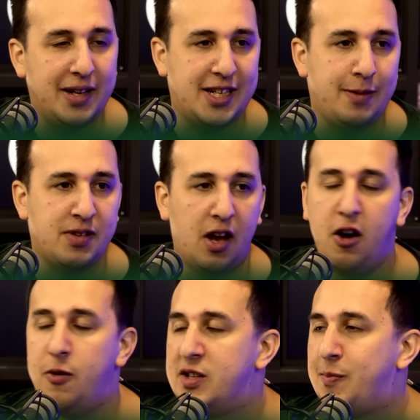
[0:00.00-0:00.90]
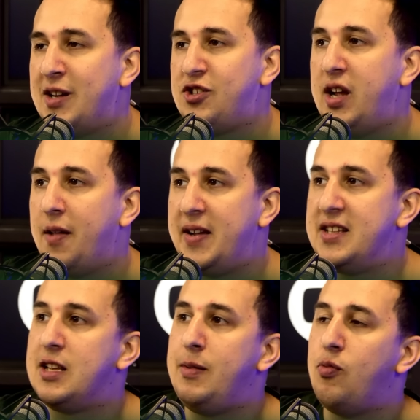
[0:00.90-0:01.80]
teams at home especially, I think
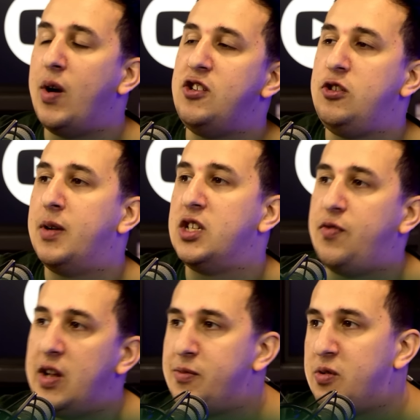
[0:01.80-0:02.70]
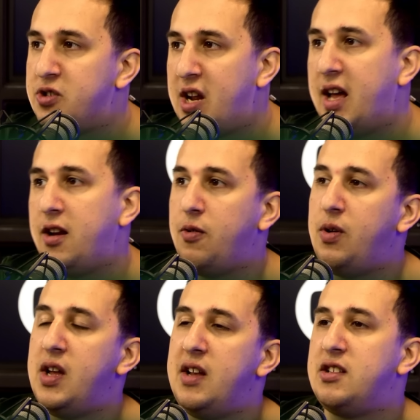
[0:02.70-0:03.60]
is going to be way too much for Ipswich to
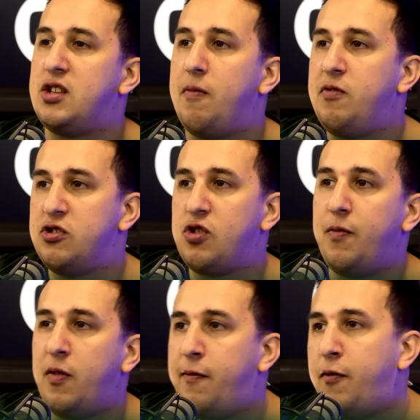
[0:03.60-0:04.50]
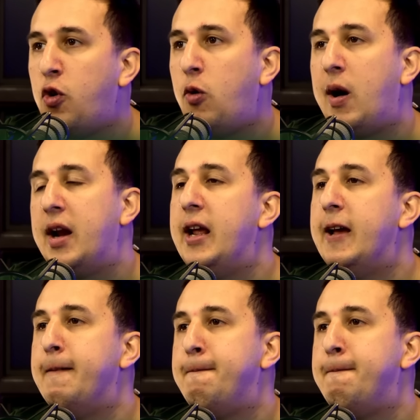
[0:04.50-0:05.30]
handle. So I've just gone for 4-1 here.